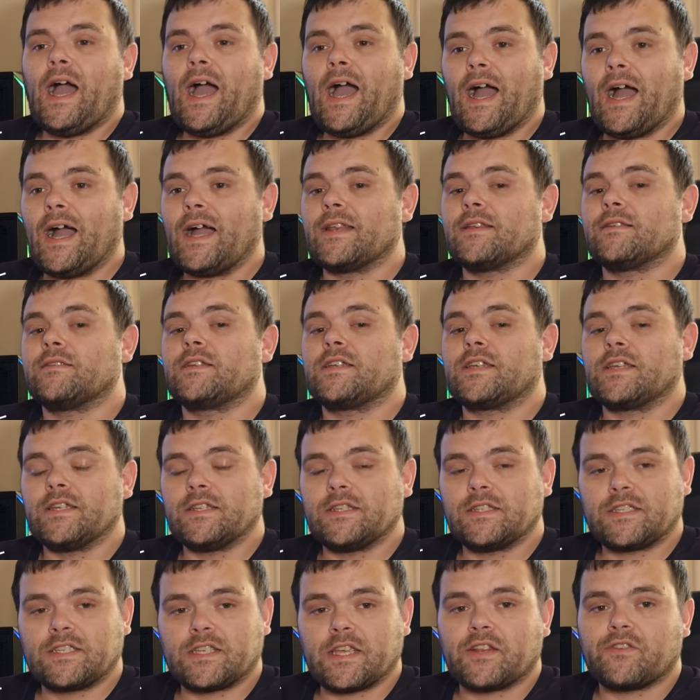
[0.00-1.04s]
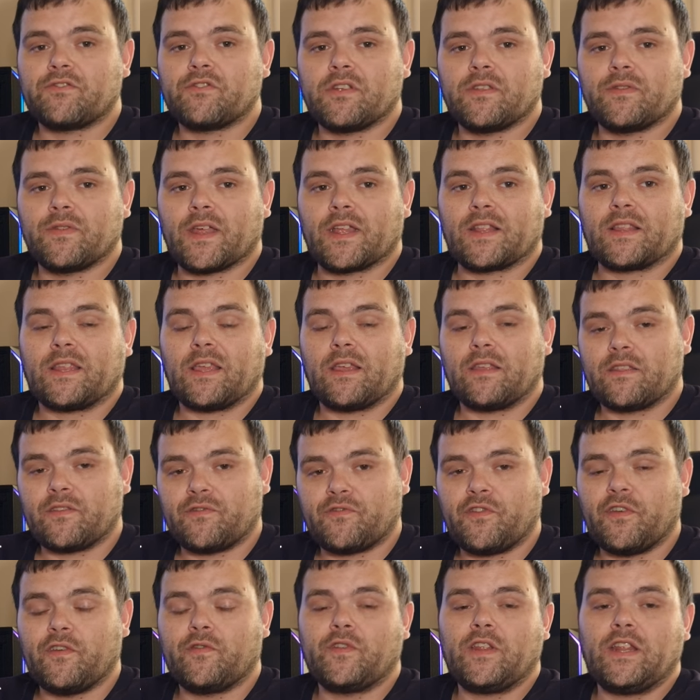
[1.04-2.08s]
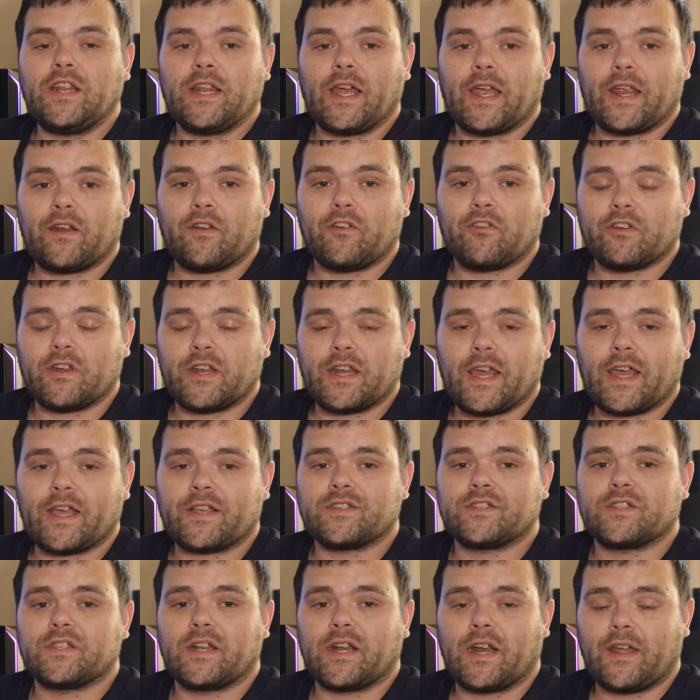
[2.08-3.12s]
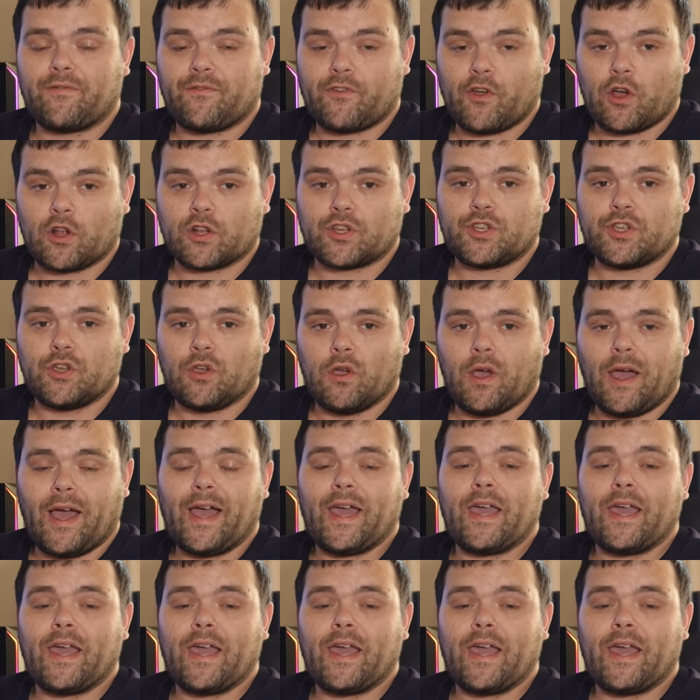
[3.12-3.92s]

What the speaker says: And considering that the 5900X that I've got here,